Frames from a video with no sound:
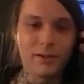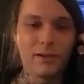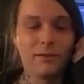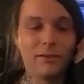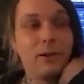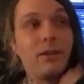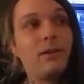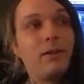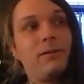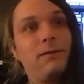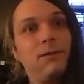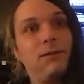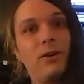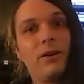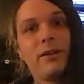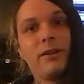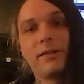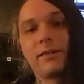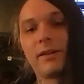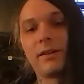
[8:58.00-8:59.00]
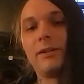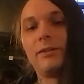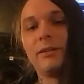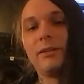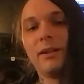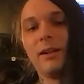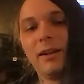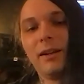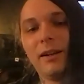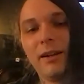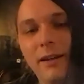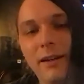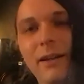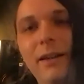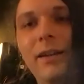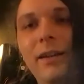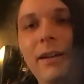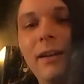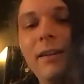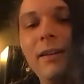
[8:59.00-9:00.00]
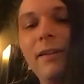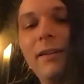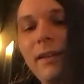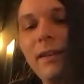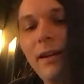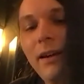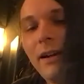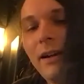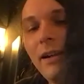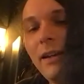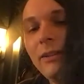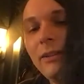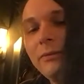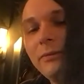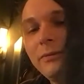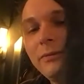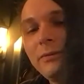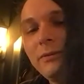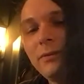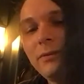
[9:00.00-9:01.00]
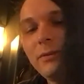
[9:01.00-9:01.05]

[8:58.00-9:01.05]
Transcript: ago, 4 years ago, and that